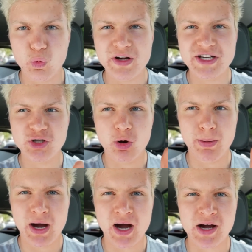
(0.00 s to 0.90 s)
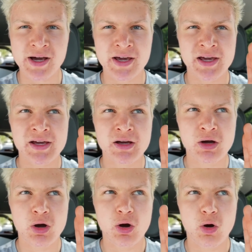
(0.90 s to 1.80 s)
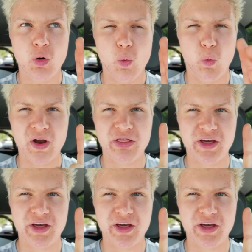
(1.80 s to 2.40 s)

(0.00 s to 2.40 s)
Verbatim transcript: We need to go buy one